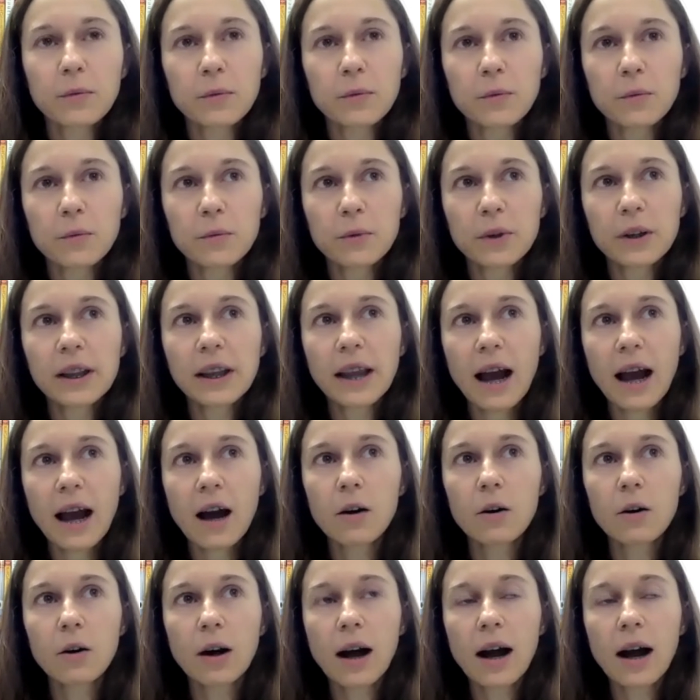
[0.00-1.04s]
really
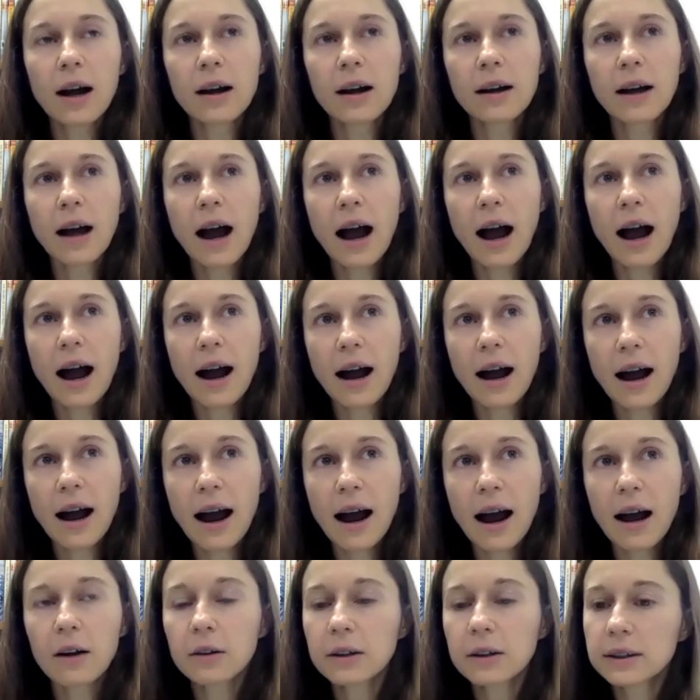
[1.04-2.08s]
how
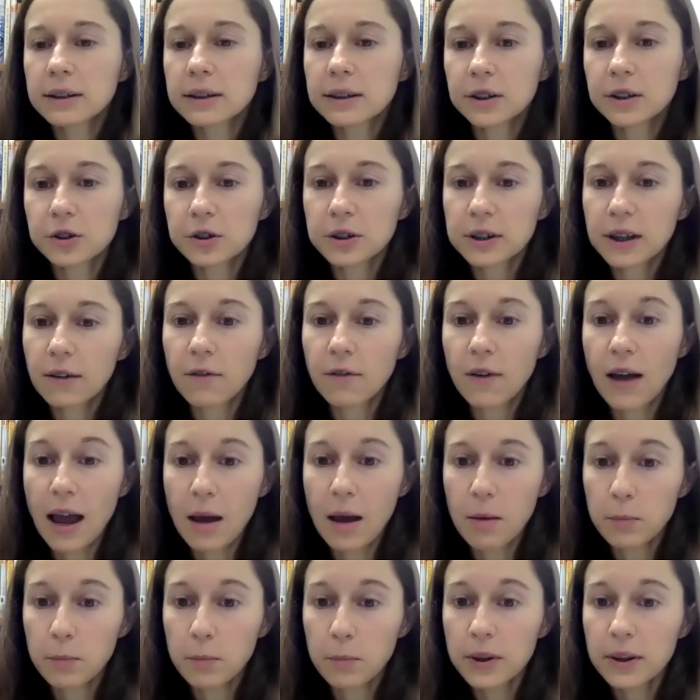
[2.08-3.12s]
can teachers have
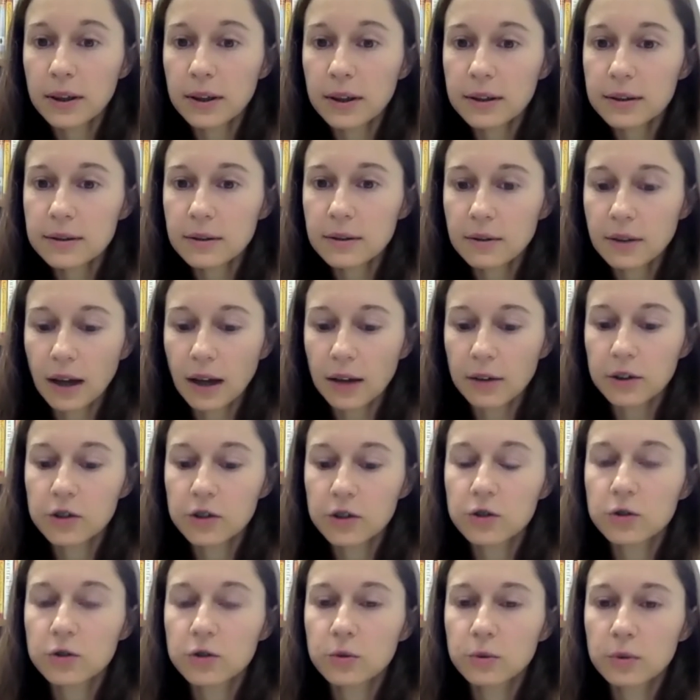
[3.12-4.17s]
empathy so that
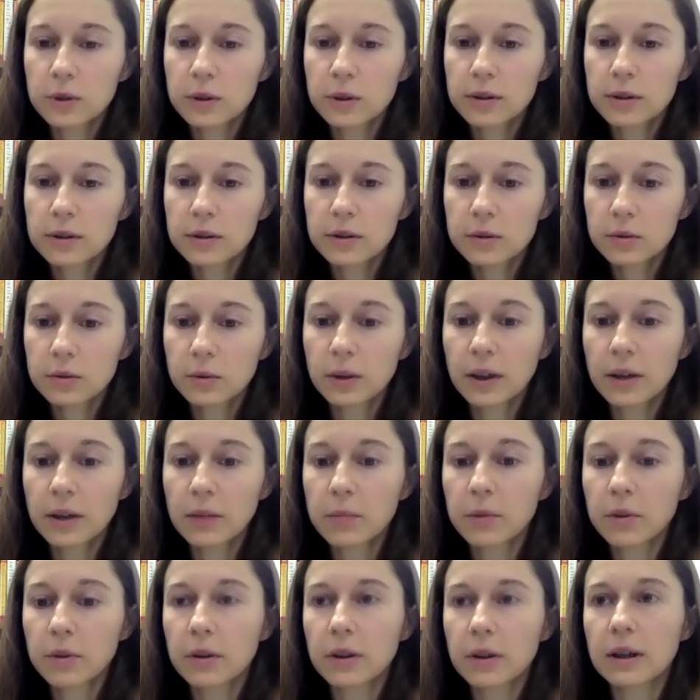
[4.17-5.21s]
students who are
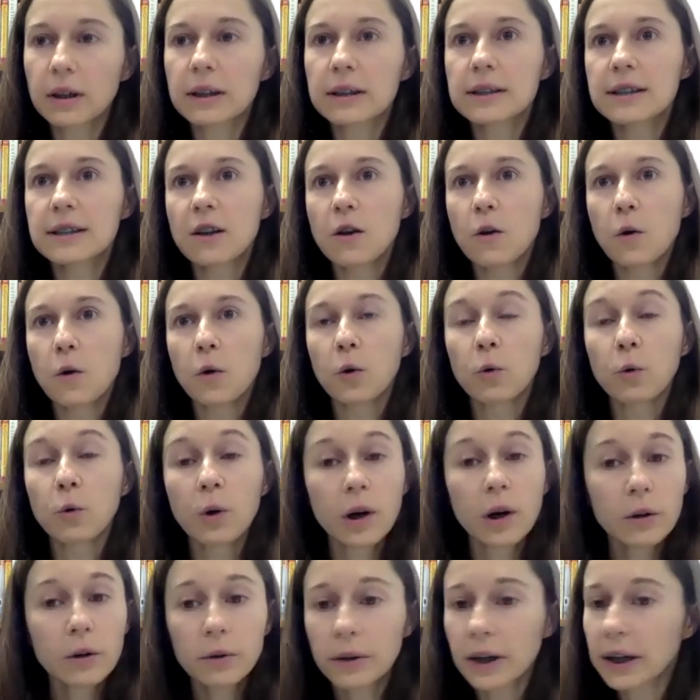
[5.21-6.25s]
immigrants, who
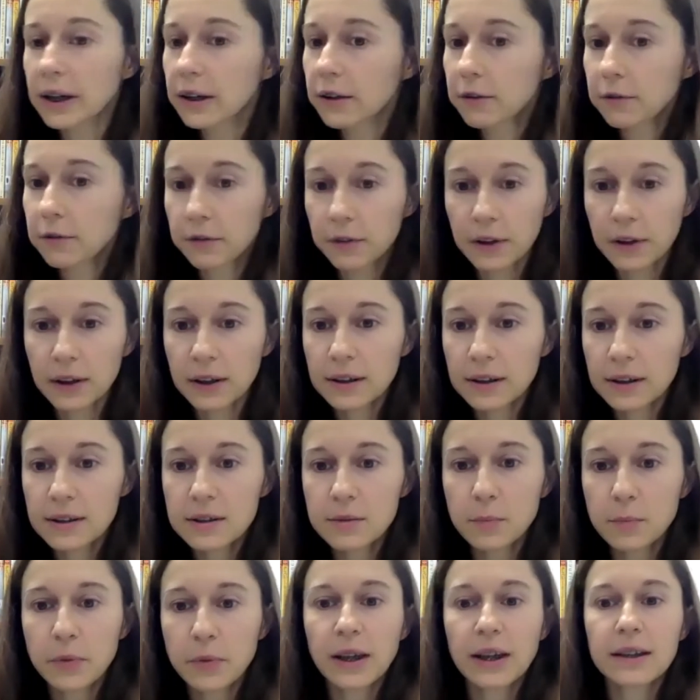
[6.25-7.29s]
are already feeling
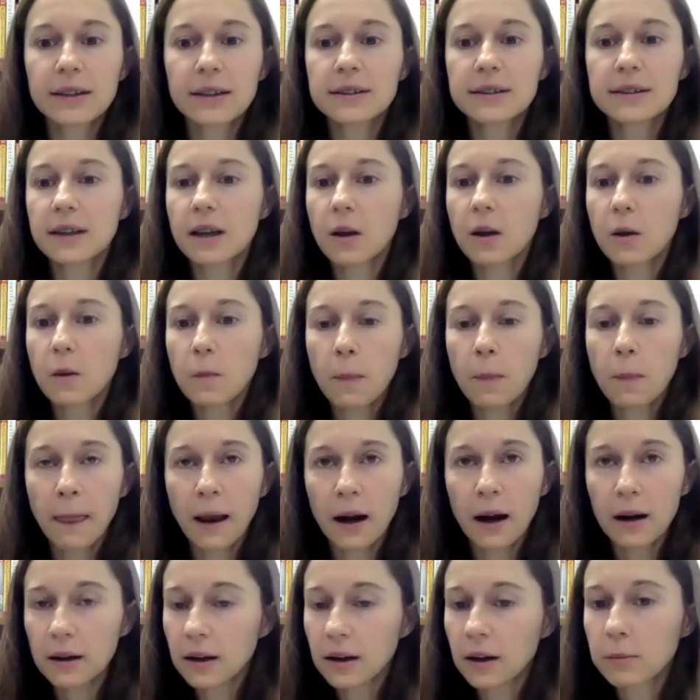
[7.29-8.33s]
displaced,
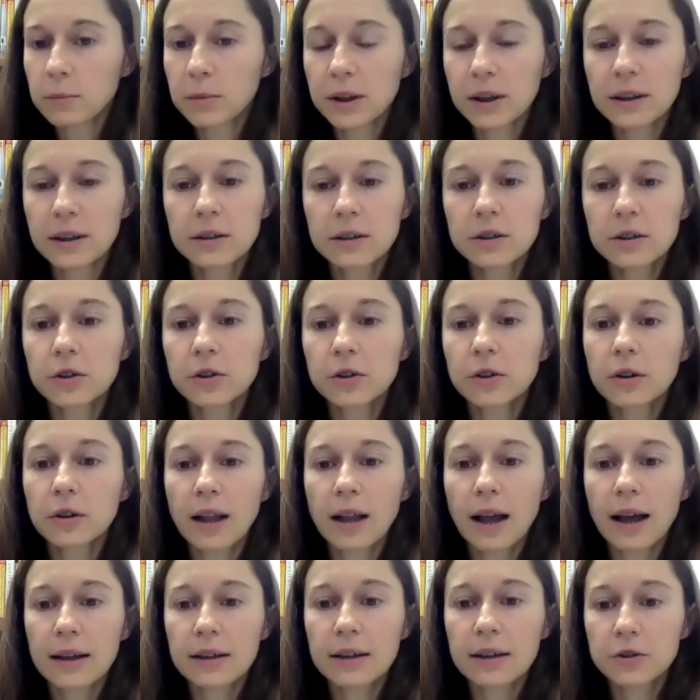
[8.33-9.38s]
are coming into your
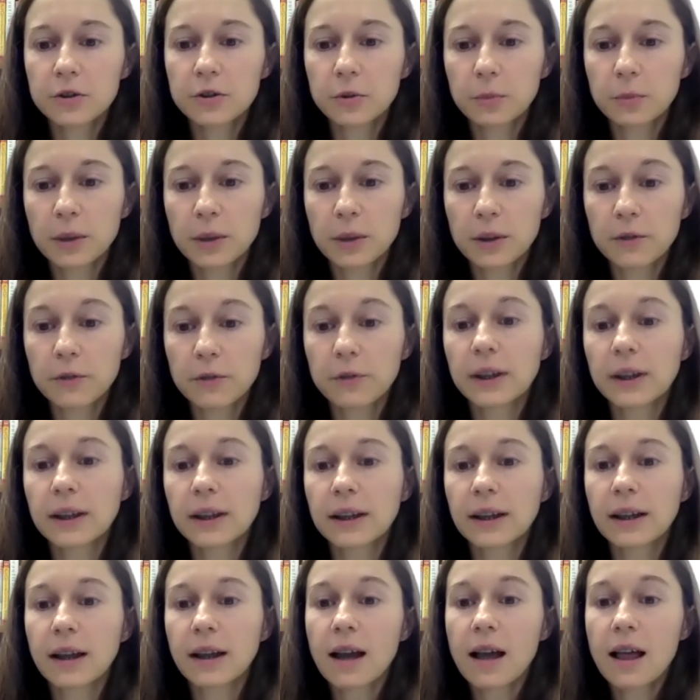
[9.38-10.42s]
classroom and
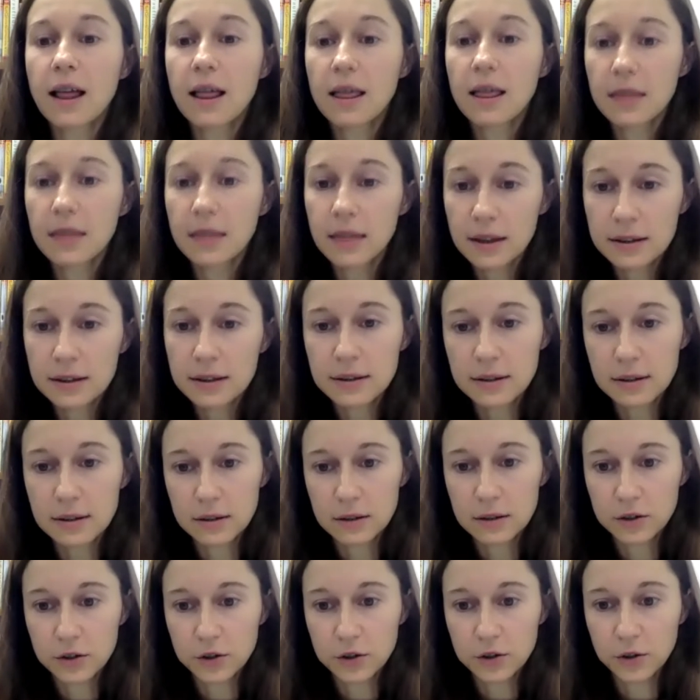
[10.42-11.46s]
feeling
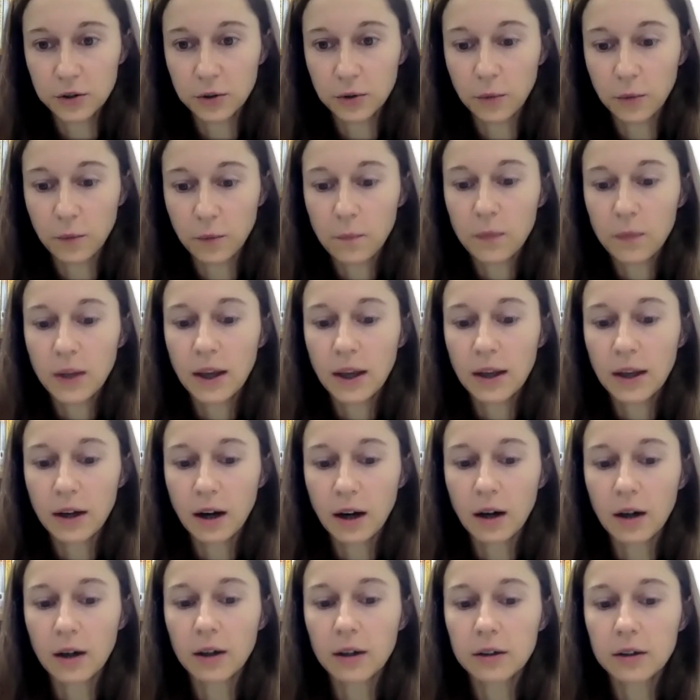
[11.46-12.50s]
listened to, and
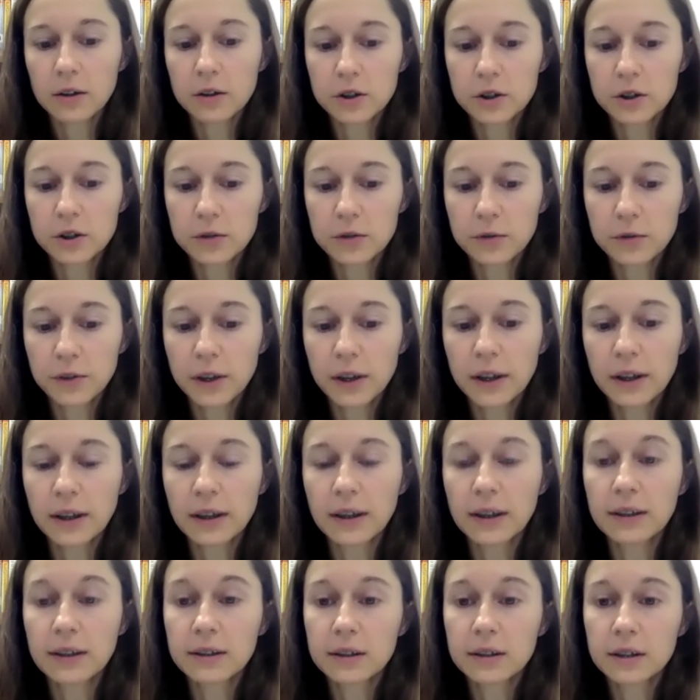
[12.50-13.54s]
aren't just feeling an
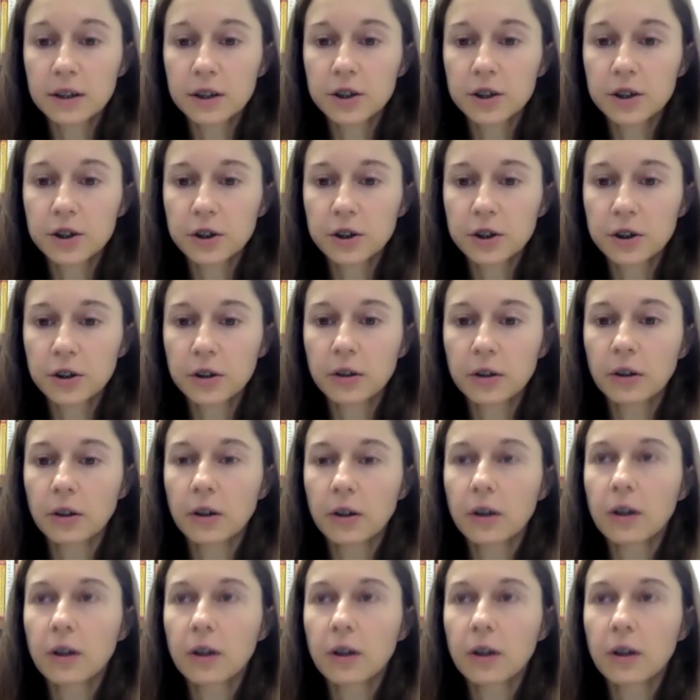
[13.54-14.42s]
additional